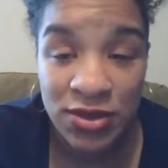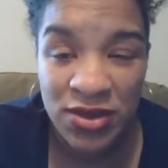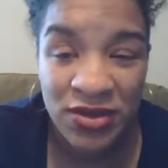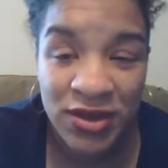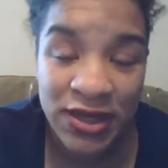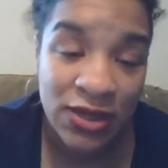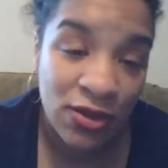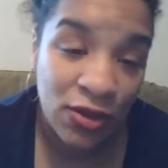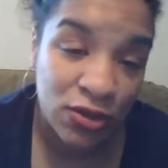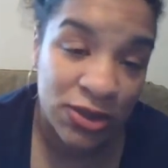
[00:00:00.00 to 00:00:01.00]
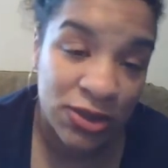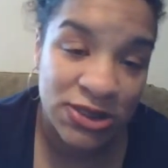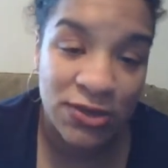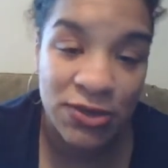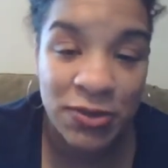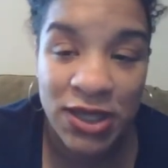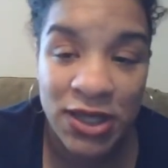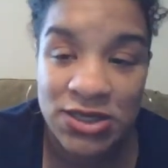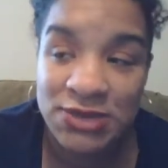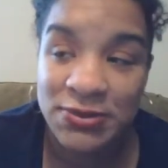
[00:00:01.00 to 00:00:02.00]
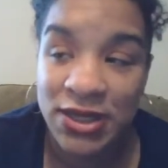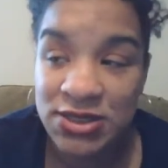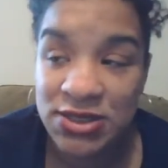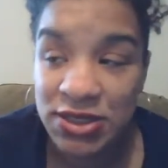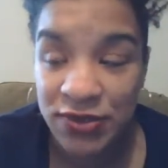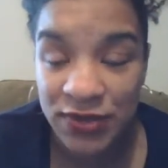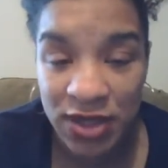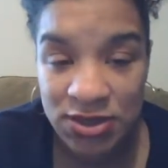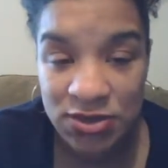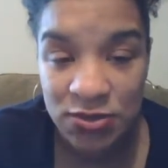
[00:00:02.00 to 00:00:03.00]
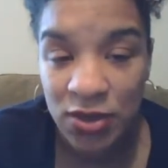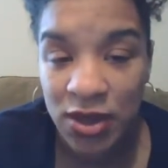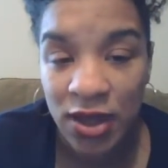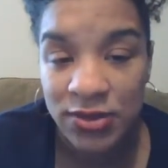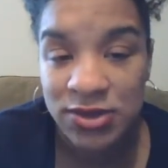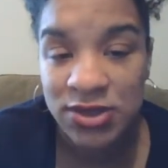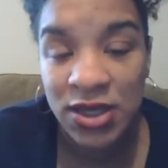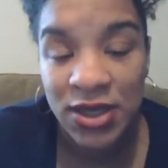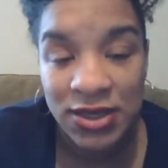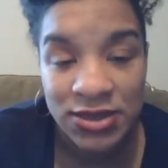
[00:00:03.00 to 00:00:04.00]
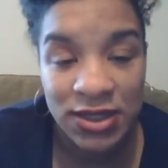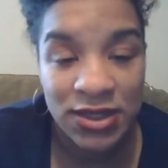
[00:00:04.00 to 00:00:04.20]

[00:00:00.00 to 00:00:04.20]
go ahead on home because we probably just monitor you for like 2 more hours so they